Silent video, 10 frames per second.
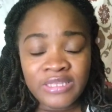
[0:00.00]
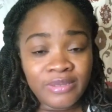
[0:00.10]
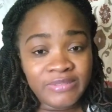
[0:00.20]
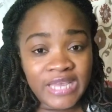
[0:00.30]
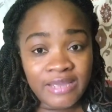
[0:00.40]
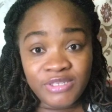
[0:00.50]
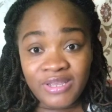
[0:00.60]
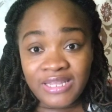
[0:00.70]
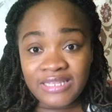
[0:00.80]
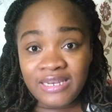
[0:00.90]
Sometimes
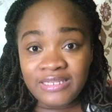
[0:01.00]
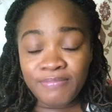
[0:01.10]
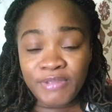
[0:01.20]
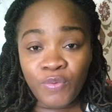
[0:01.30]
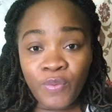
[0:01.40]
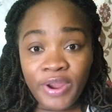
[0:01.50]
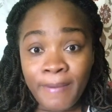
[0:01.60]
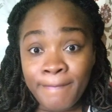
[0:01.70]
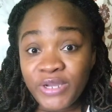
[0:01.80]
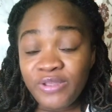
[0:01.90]
you get a little bit
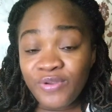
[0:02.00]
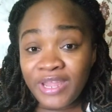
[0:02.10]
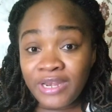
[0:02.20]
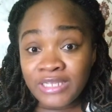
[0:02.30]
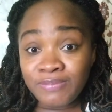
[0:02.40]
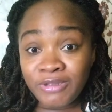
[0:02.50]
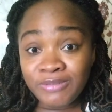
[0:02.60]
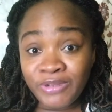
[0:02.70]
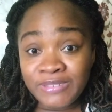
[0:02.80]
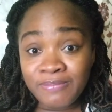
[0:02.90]
worried, but you can
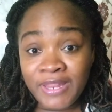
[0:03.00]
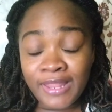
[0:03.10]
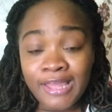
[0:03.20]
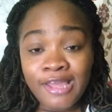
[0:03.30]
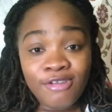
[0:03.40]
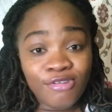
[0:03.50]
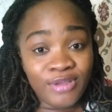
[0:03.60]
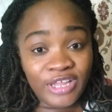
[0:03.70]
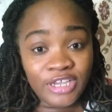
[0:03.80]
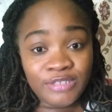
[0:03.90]
express breast milk.
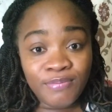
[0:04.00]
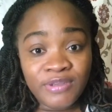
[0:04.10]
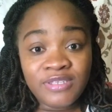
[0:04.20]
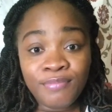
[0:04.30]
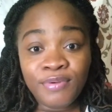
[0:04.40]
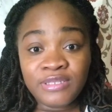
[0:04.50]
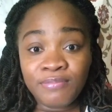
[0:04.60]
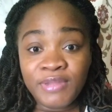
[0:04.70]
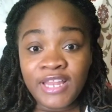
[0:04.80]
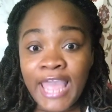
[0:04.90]
You can express the
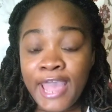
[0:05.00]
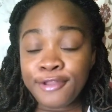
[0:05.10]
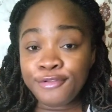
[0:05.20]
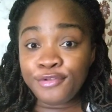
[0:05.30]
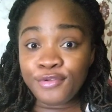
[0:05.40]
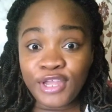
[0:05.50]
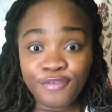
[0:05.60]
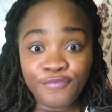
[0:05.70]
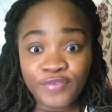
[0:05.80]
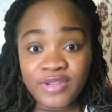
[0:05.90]
breast milk and you
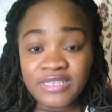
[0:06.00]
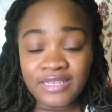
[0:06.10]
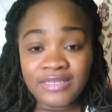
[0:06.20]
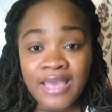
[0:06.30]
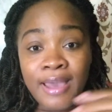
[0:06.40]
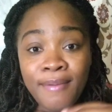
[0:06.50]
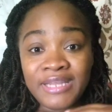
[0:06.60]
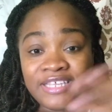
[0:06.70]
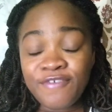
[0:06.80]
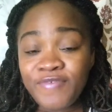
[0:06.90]
can freeze it.
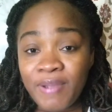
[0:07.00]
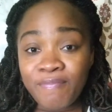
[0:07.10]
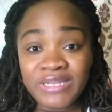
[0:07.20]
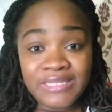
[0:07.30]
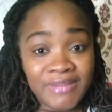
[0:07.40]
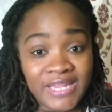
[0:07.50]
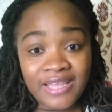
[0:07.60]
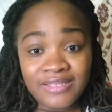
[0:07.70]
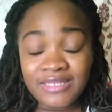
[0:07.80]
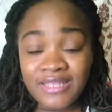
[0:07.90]
Matter of fact, breast milk
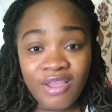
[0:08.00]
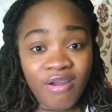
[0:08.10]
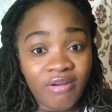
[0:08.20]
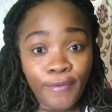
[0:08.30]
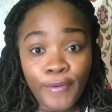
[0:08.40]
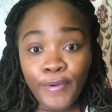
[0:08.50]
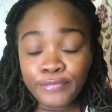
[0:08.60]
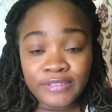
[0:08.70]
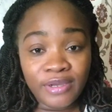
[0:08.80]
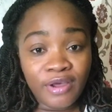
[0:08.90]
can stay on the
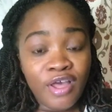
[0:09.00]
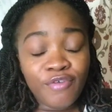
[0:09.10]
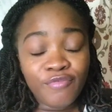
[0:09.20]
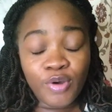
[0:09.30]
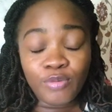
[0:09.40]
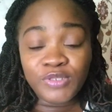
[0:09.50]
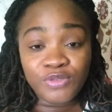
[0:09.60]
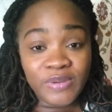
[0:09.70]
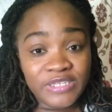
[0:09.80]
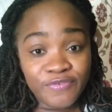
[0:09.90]
counter for up
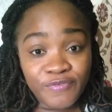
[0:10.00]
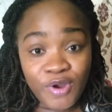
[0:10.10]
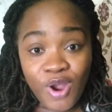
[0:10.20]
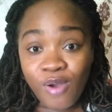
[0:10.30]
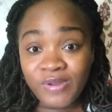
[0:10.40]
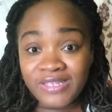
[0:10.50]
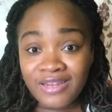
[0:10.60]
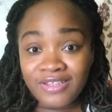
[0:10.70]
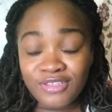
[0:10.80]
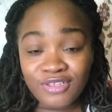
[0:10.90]
to 24 hours
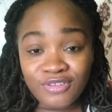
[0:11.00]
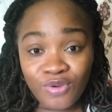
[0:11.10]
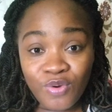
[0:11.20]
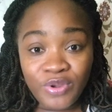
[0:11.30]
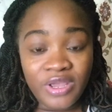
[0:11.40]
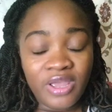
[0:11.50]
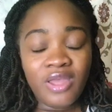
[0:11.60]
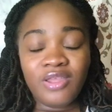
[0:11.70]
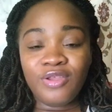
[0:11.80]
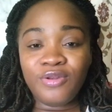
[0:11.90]
and it is good.
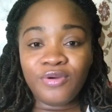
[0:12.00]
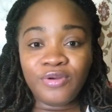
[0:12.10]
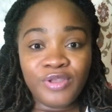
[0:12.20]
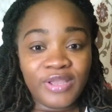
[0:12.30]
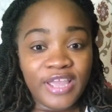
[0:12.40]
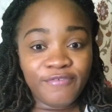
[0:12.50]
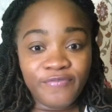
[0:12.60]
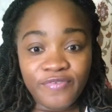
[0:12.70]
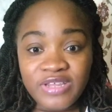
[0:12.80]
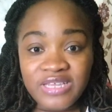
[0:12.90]
You can
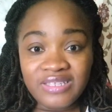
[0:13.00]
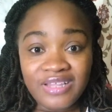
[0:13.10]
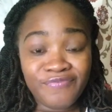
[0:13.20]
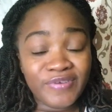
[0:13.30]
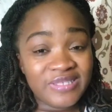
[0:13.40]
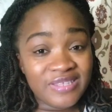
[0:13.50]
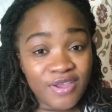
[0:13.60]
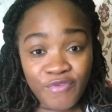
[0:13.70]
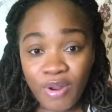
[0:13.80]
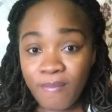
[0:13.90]
freeze it for
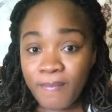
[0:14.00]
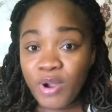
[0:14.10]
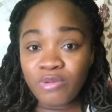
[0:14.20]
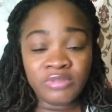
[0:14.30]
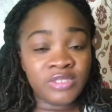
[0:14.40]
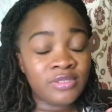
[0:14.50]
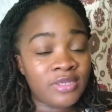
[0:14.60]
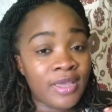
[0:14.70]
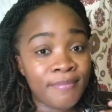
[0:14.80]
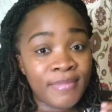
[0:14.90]
several months.
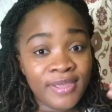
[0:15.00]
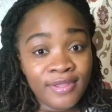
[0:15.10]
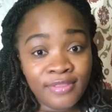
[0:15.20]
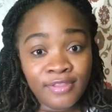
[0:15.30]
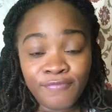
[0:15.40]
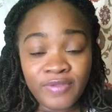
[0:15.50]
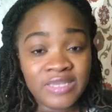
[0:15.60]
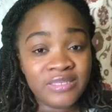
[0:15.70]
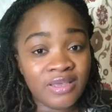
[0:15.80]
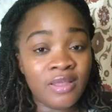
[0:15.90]
It can be in the
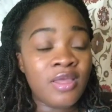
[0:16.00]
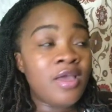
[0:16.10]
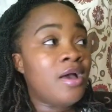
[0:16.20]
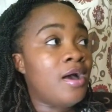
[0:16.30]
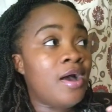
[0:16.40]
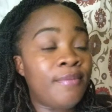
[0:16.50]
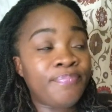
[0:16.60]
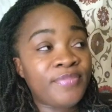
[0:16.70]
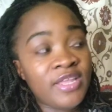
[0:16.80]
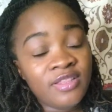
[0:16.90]
freezer,
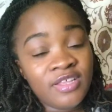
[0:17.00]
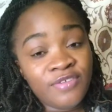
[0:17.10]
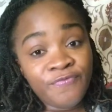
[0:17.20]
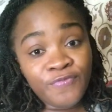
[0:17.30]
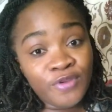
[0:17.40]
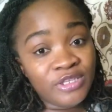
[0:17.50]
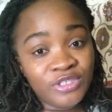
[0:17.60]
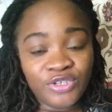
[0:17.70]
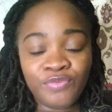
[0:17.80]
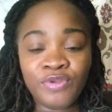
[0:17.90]
in the
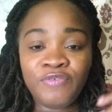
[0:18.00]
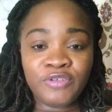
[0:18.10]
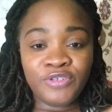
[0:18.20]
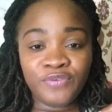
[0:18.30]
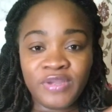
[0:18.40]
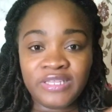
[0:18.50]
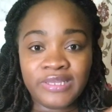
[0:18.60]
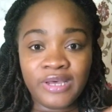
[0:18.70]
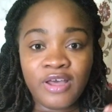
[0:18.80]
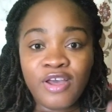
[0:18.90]

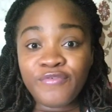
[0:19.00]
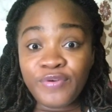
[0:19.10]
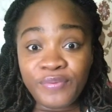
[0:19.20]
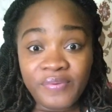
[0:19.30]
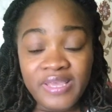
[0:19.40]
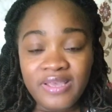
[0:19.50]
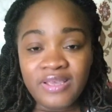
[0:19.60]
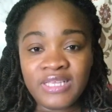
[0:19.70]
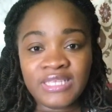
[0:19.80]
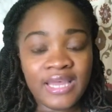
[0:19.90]
refrigerator for
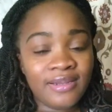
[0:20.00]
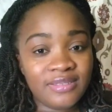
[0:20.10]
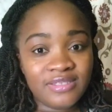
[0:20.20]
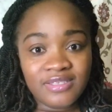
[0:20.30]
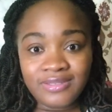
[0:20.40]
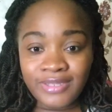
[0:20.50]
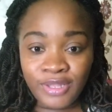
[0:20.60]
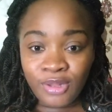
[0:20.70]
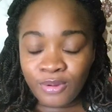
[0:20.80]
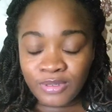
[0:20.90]
weeks, and it's
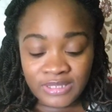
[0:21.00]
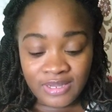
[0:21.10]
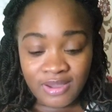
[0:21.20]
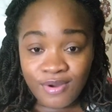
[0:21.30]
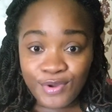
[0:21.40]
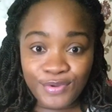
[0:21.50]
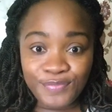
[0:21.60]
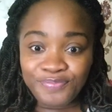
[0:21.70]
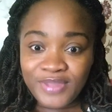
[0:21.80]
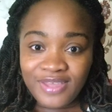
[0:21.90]
still good to
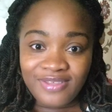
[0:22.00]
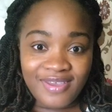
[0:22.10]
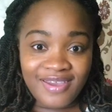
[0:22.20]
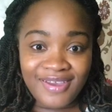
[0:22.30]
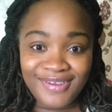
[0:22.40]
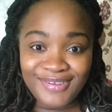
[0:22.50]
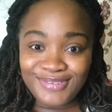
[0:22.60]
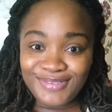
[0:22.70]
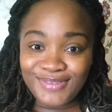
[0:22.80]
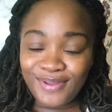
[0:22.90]
go.
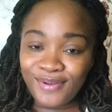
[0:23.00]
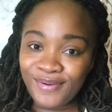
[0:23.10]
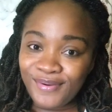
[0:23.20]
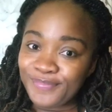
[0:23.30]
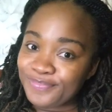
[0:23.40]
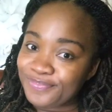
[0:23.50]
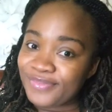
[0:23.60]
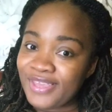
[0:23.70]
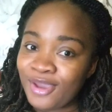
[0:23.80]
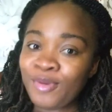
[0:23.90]
Yes, so
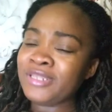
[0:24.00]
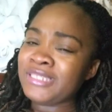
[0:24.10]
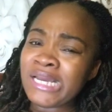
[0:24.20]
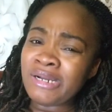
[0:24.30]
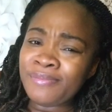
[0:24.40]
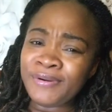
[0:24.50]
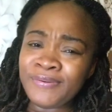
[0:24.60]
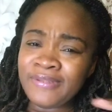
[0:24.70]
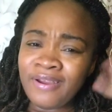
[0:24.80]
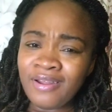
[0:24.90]
yeah, we're going to talk
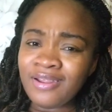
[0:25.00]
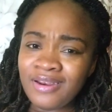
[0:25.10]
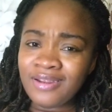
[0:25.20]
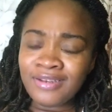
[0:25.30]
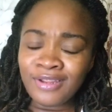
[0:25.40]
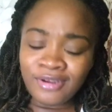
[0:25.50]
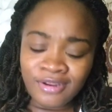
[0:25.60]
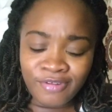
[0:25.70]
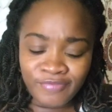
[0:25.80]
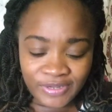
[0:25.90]
about all of that in
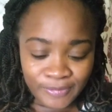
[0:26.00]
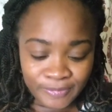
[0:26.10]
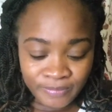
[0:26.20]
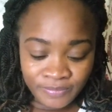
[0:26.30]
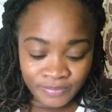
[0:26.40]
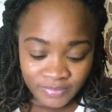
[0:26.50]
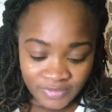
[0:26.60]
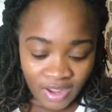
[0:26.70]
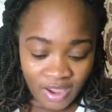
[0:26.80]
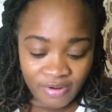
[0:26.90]
another video.
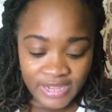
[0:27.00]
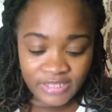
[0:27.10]
All